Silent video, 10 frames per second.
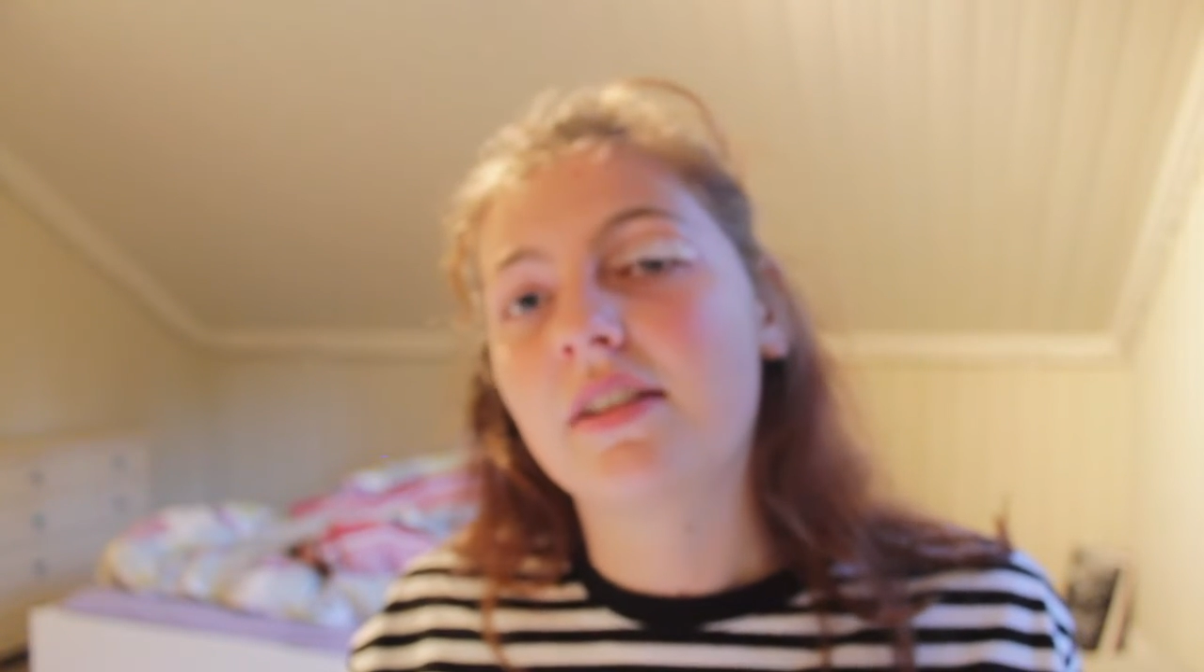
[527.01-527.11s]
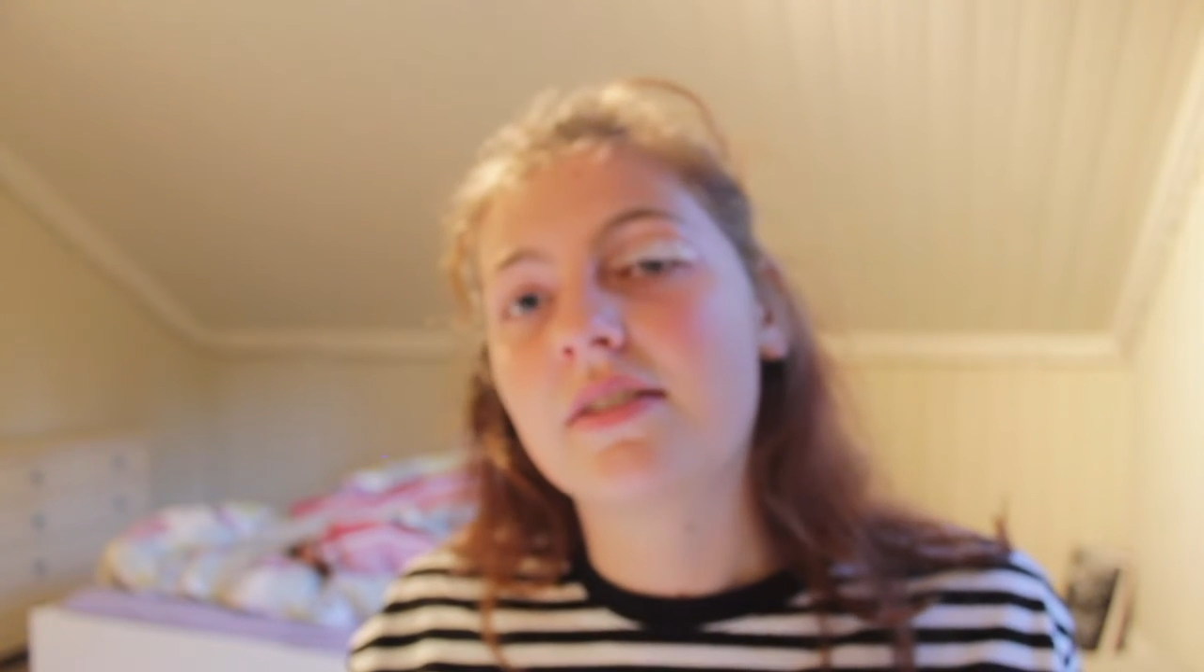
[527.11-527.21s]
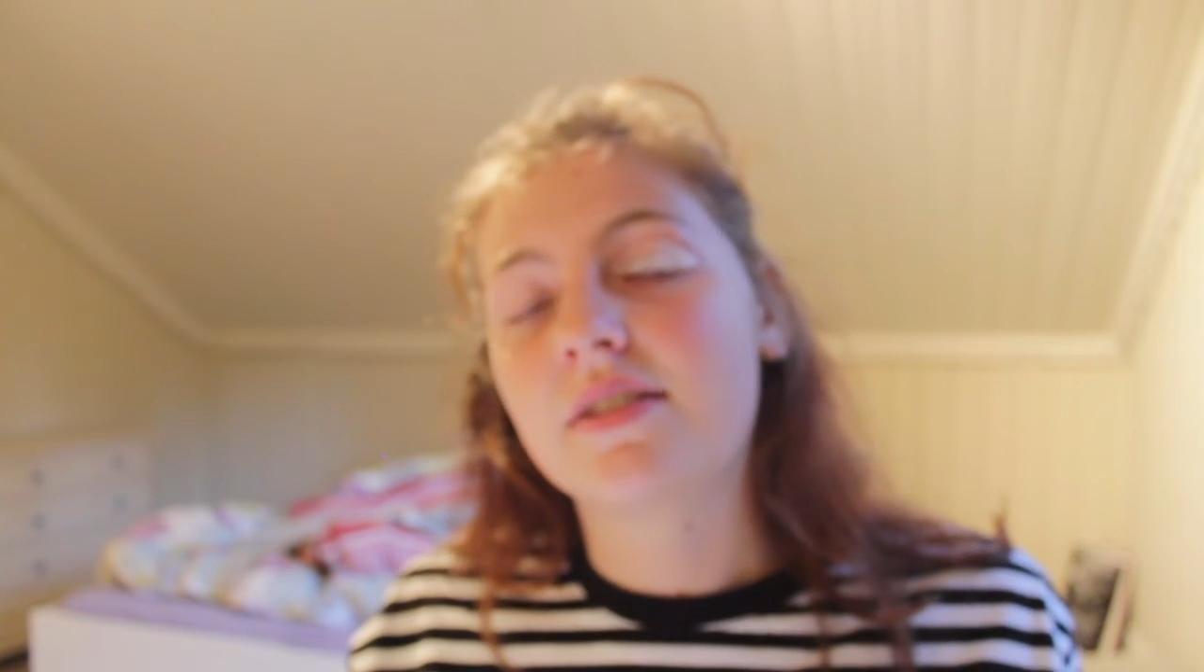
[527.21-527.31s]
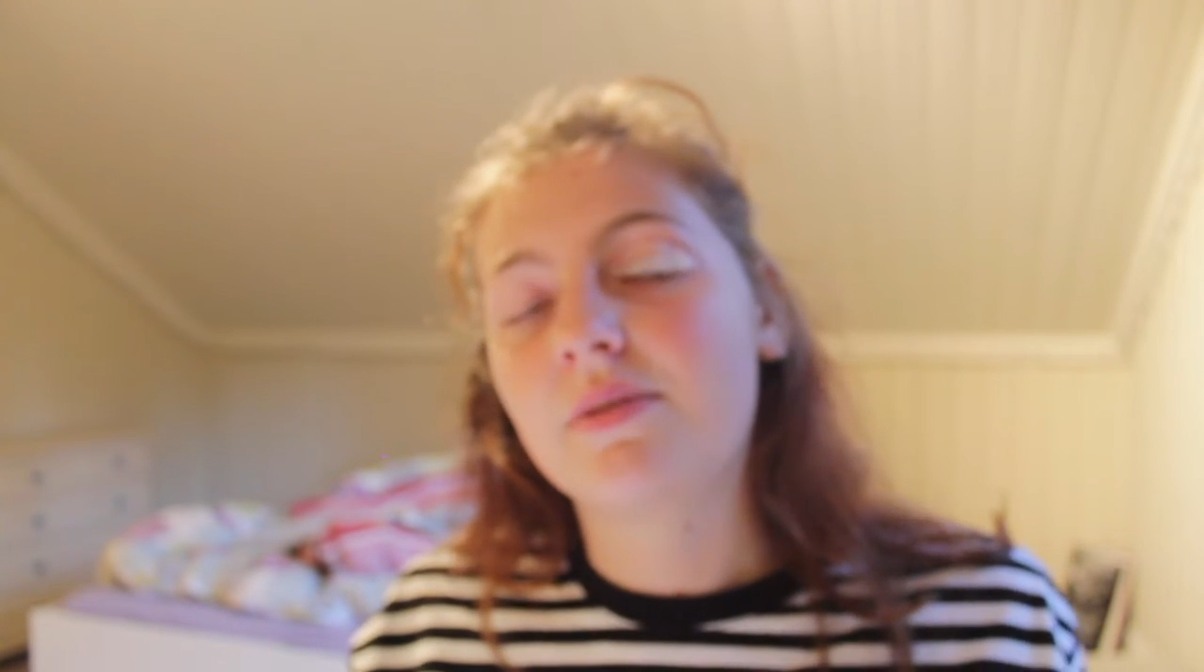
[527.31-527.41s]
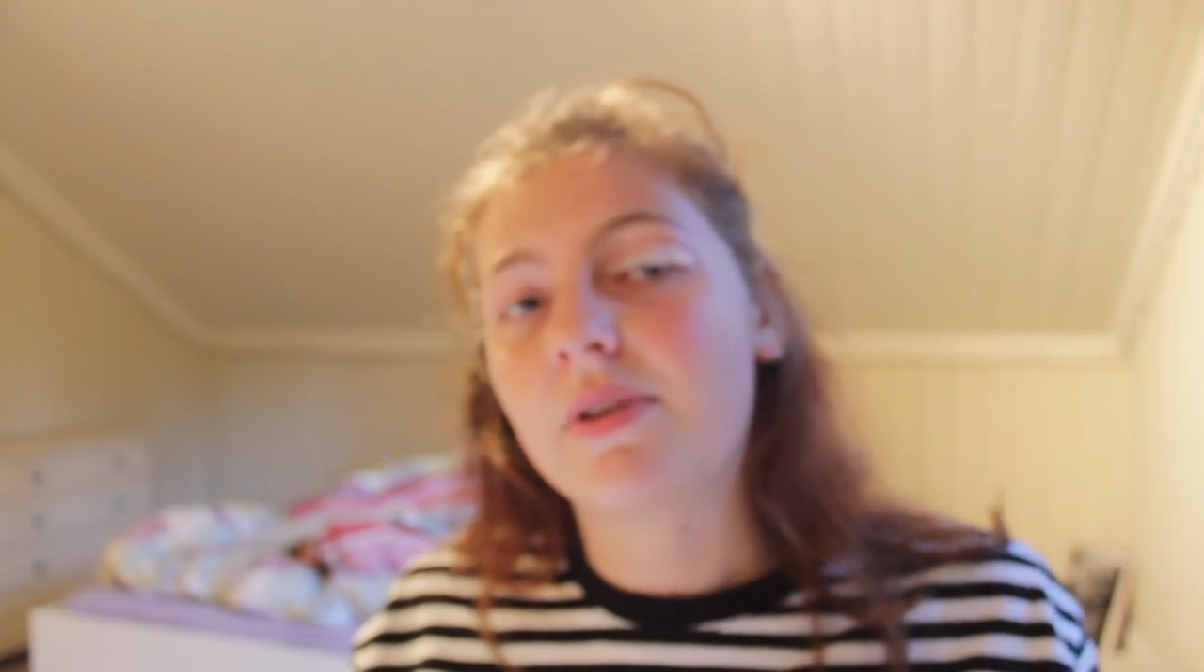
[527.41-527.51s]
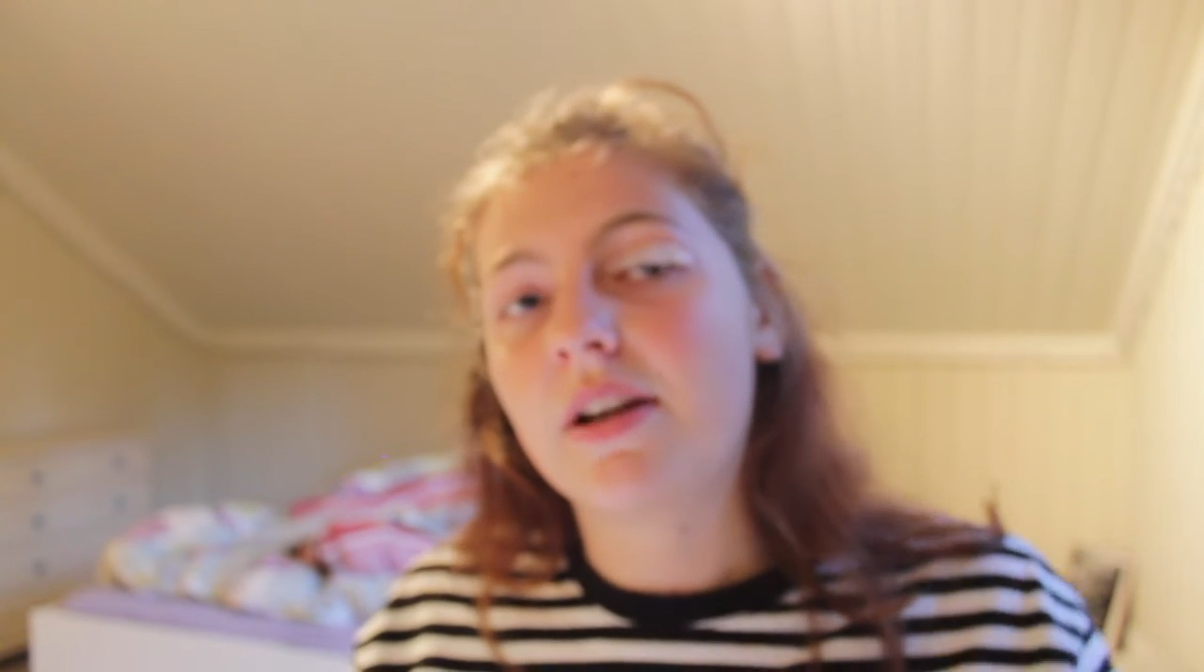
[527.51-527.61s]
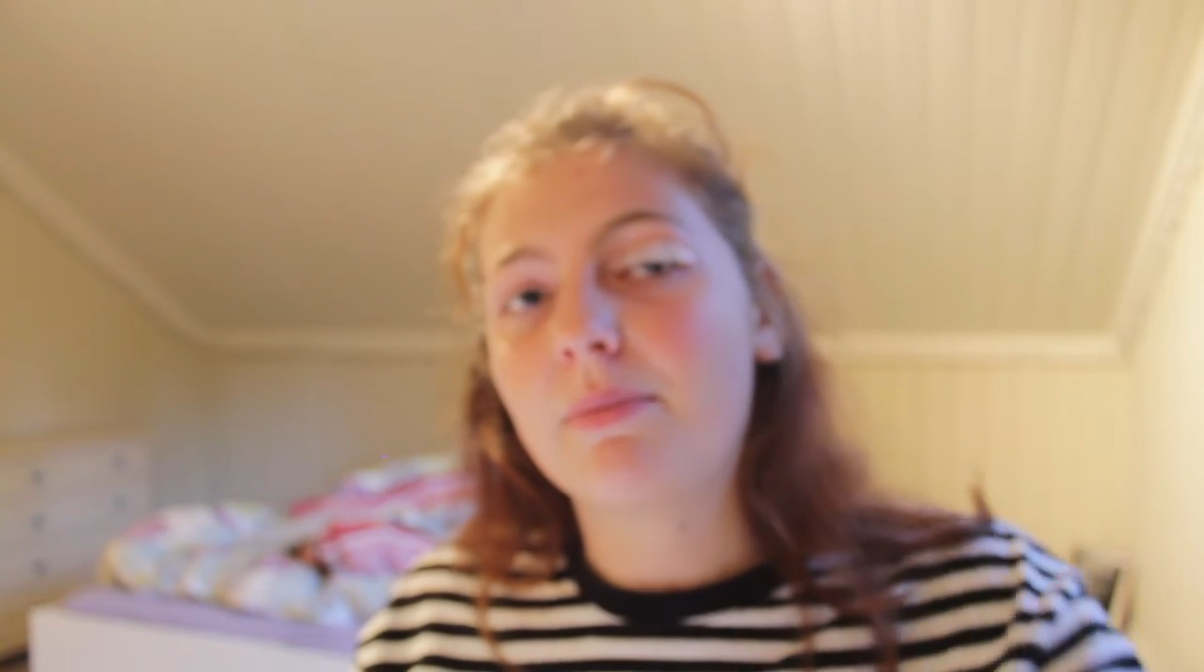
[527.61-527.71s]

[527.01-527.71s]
let's see what